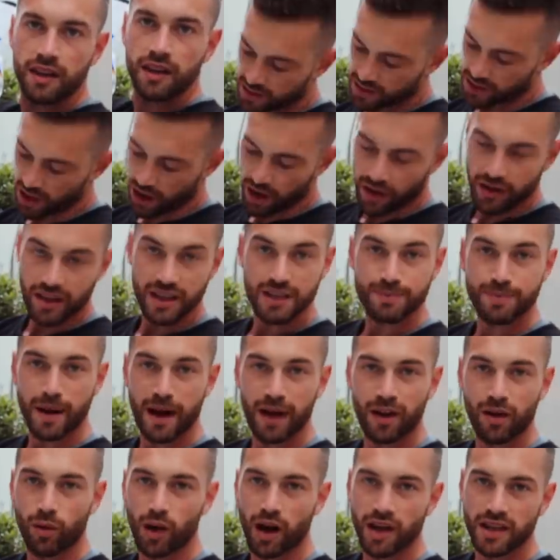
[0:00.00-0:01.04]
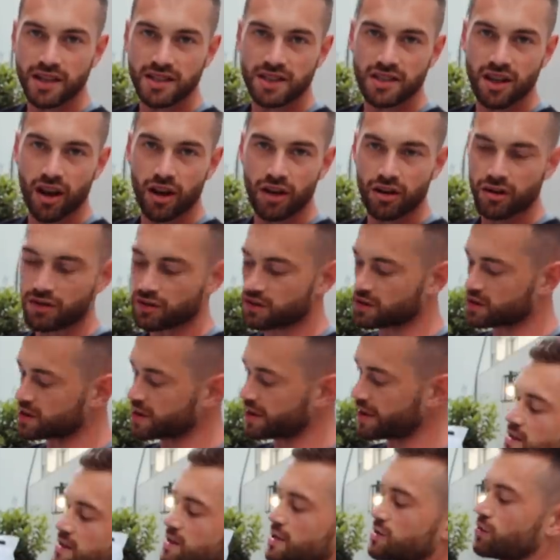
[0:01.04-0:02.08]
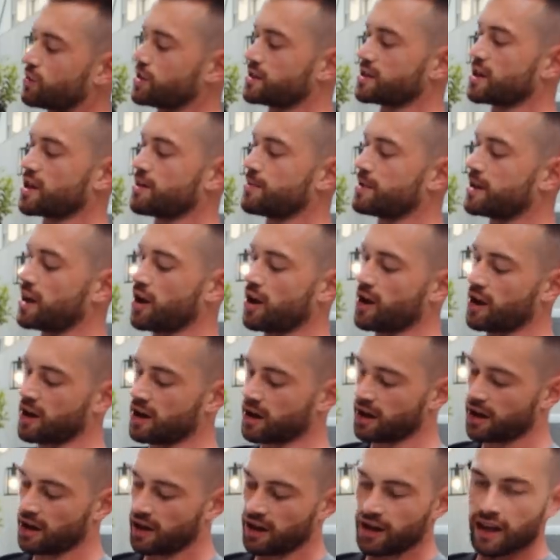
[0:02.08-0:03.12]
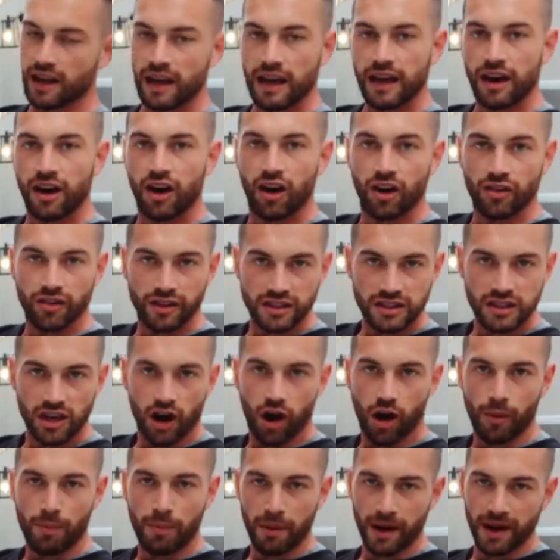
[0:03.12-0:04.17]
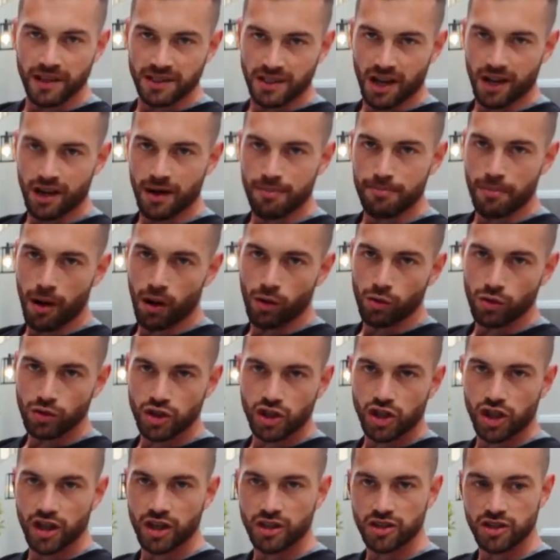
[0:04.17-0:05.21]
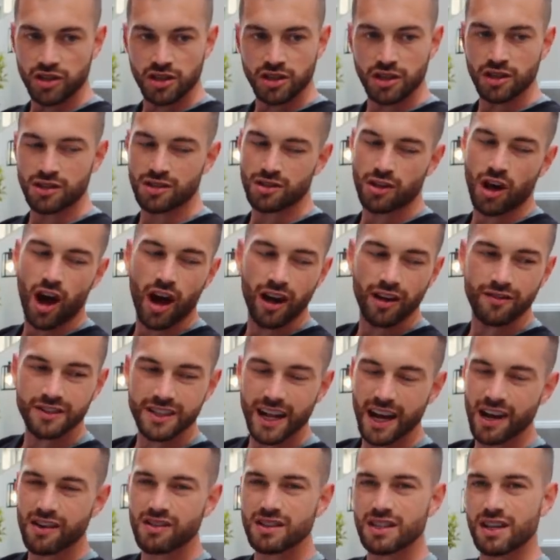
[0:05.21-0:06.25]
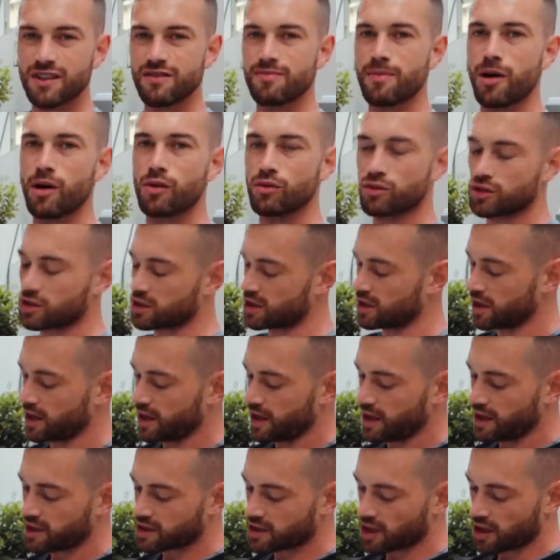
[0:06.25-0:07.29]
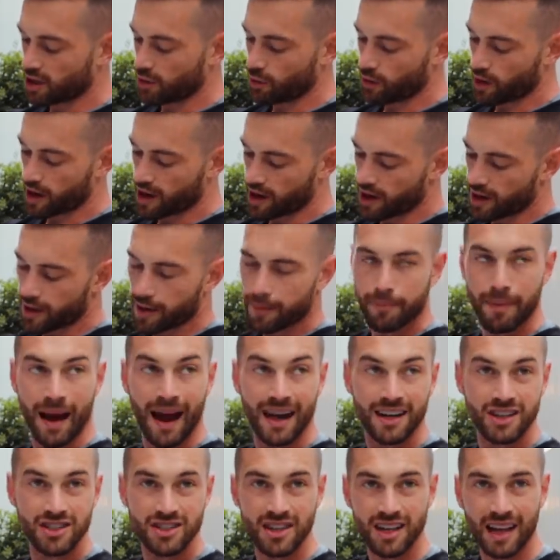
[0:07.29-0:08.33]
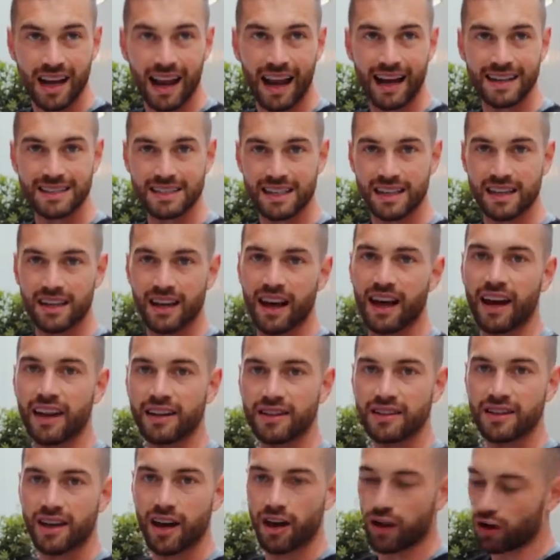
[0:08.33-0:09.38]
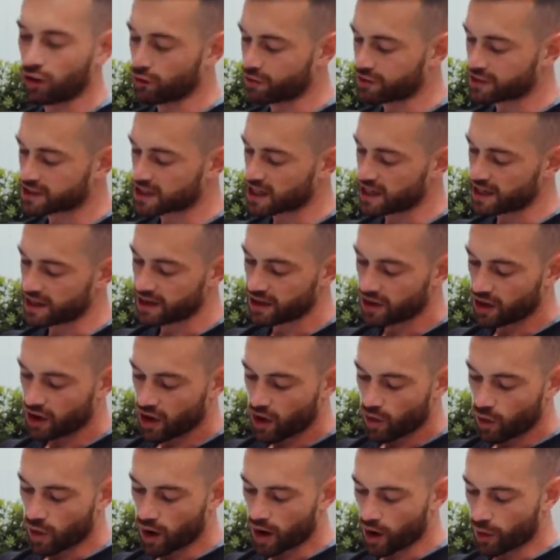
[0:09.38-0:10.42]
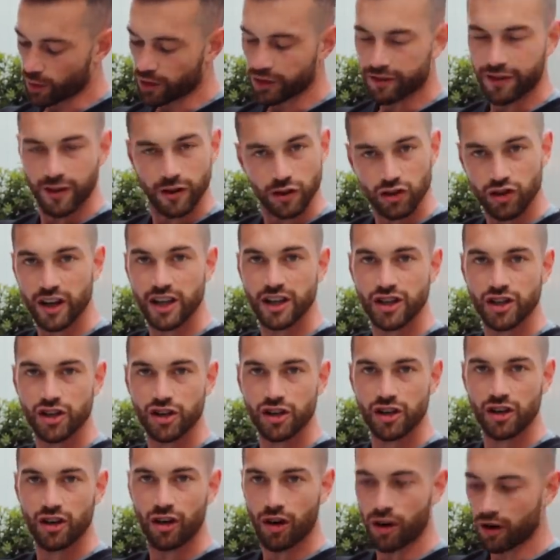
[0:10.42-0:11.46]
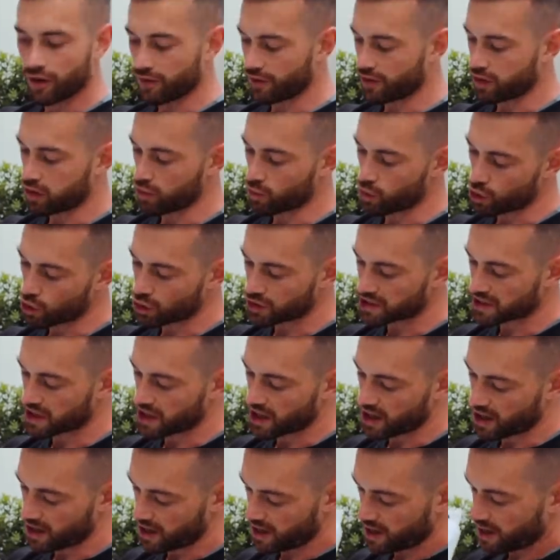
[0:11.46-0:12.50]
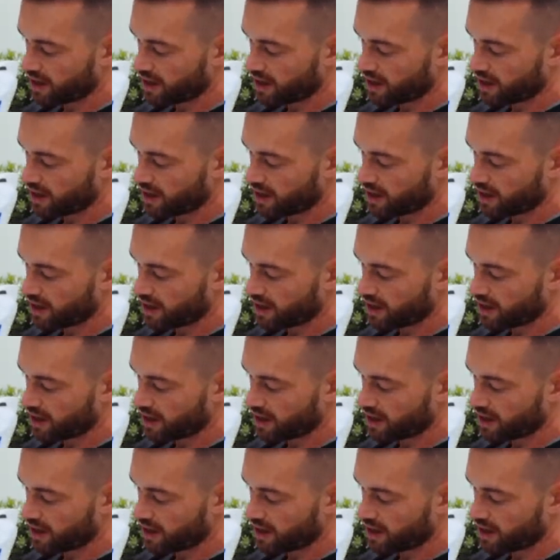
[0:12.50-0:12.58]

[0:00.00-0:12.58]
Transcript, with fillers: So this bag of white stones, this is what's going to be going on the top as like a mulch, just as a kind of decorative mulch. It's going to match the cladding and obviously will help with the filtration of the water.